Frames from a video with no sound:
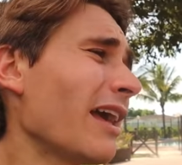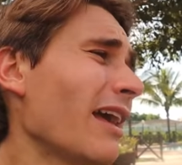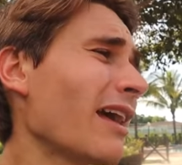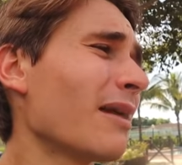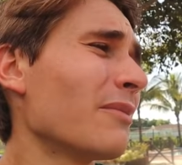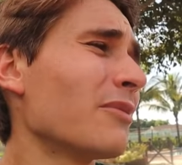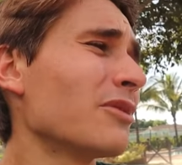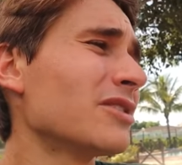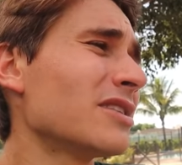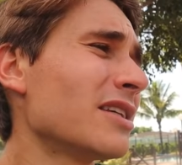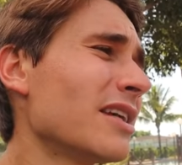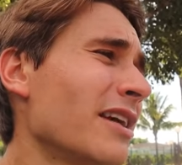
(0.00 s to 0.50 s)

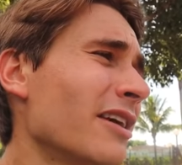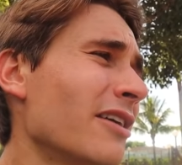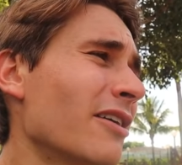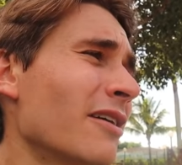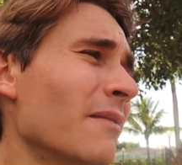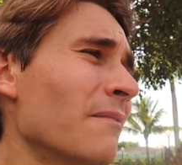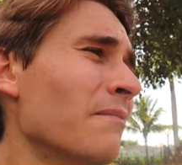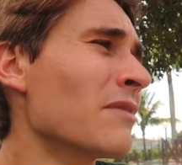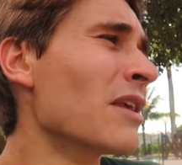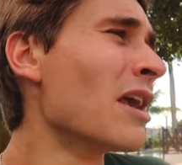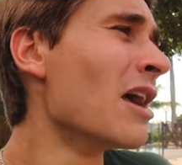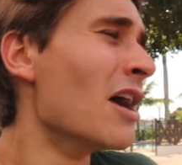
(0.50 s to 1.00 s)
animals
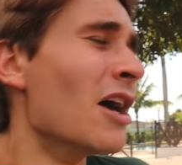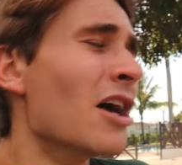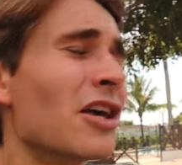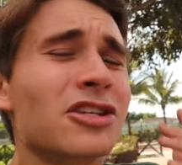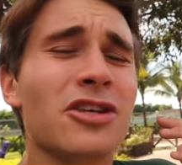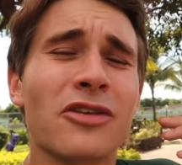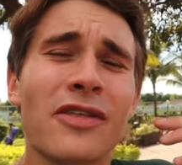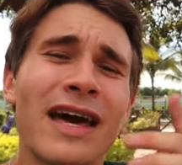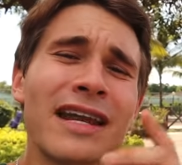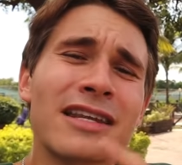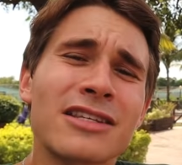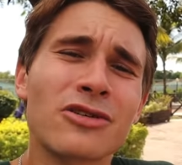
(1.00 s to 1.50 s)
here.
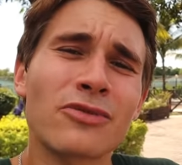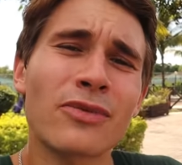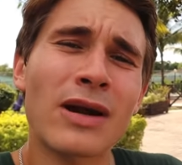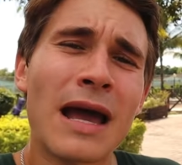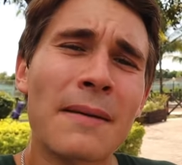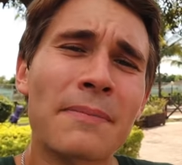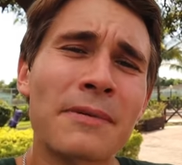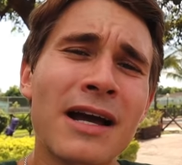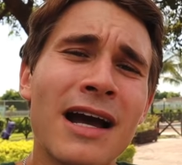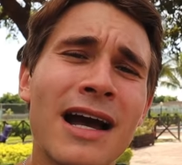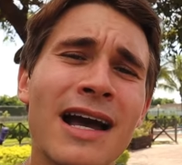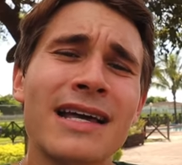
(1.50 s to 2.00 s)
So that is a
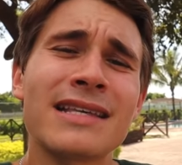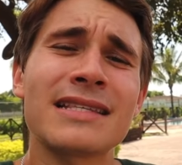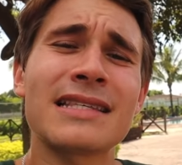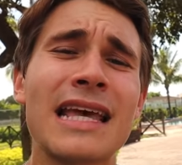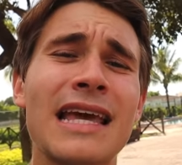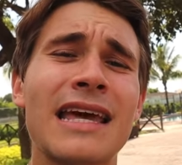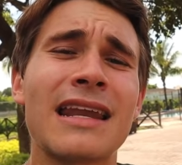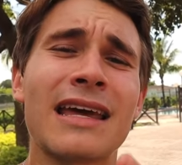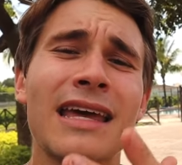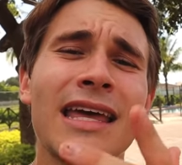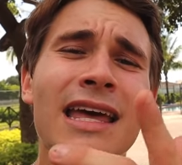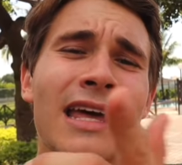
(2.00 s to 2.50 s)
wrap, guys.
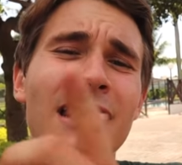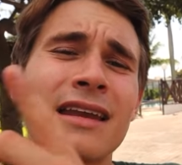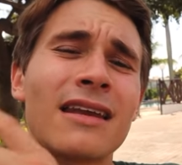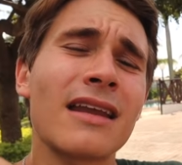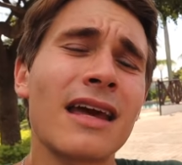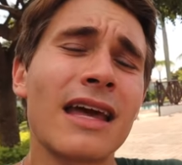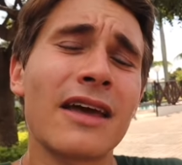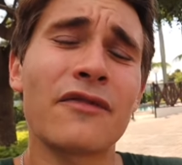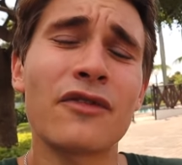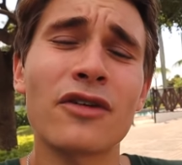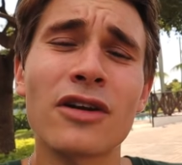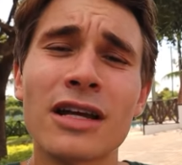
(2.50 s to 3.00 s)
And again,
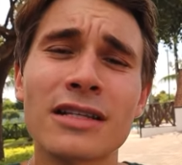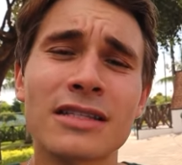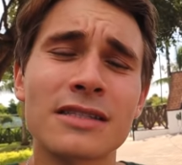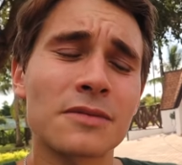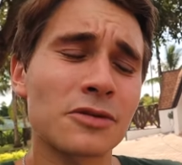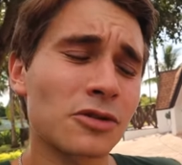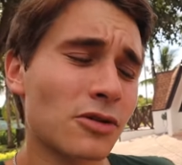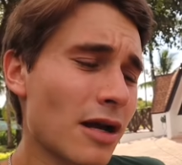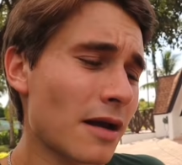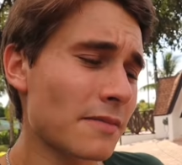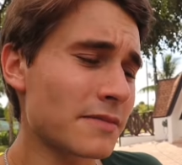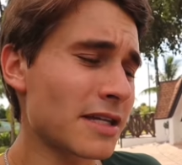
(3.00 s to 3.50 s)
if you're not
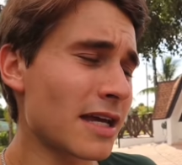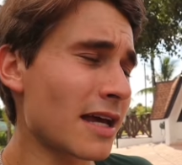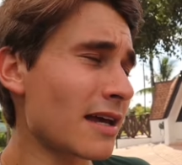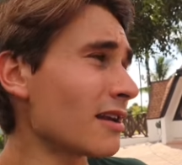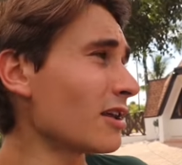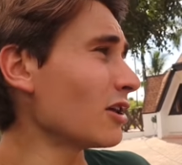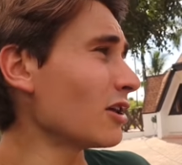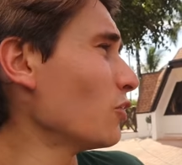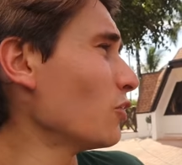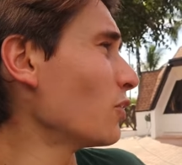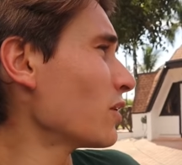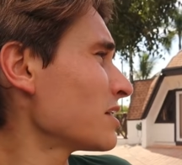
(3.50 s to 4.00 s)
subscribed yet,
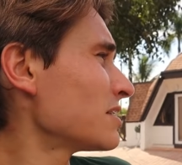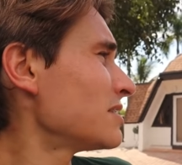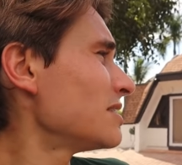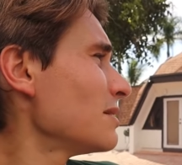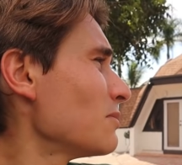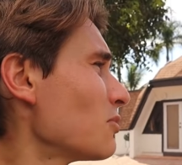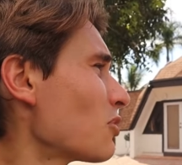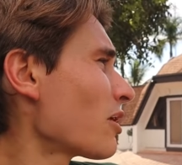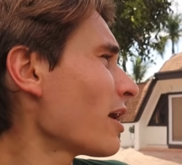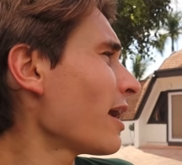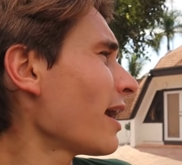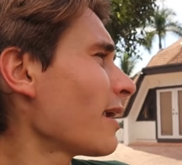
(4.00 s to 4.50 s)
want to see
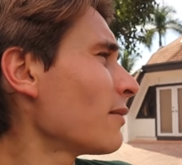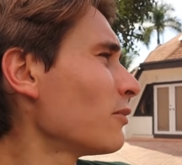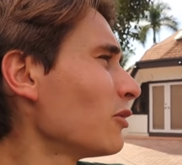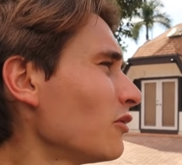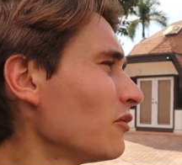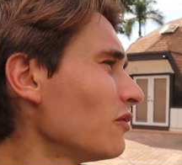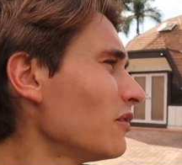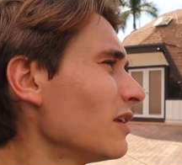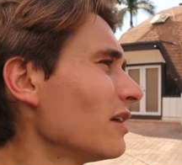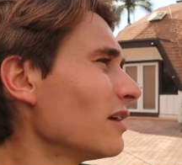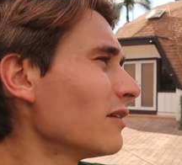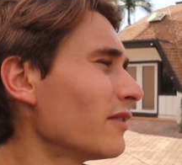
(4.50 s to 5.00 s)
more animal
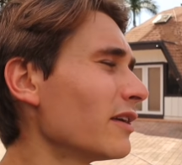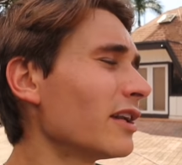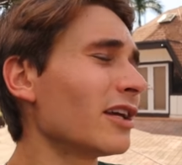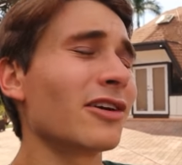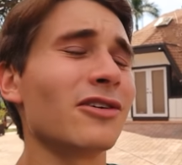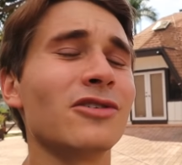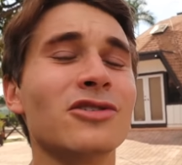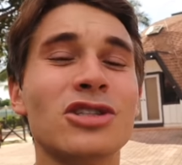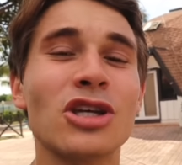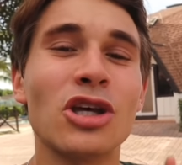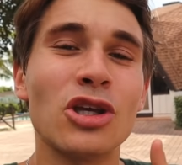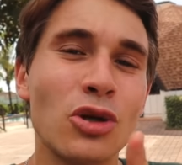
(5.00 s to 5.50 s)
feeding
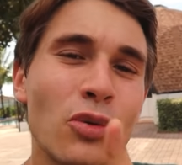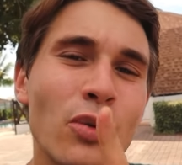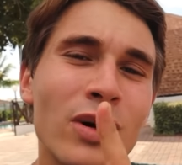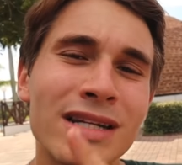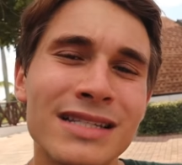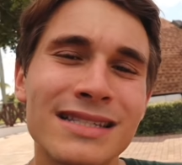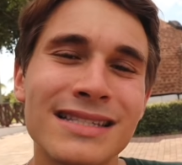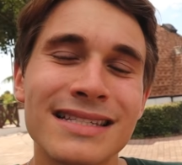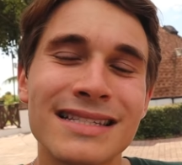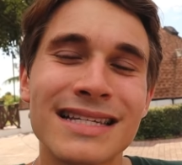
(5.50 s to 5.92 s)
videos, you want to see